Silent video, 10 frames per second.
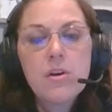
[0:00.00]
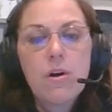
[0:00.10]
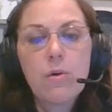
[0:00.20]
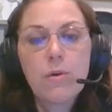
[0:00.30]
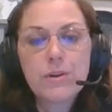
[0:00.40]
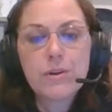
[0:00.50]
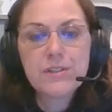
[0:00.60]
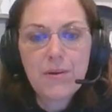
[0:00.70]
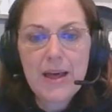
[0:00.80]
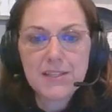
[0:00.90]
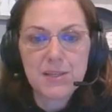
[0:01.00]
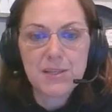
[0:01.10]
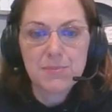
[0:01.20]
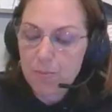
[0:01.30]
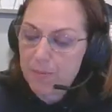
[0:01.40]
Horizontal
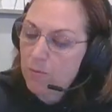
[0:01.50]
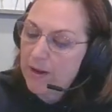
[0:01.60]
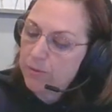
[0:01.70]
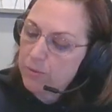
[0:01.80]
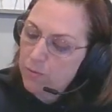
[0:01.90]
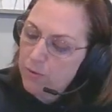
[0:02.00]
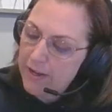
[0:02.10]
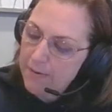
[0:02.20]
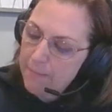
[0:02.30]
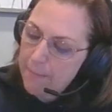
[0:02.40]
asymptote at y equals one.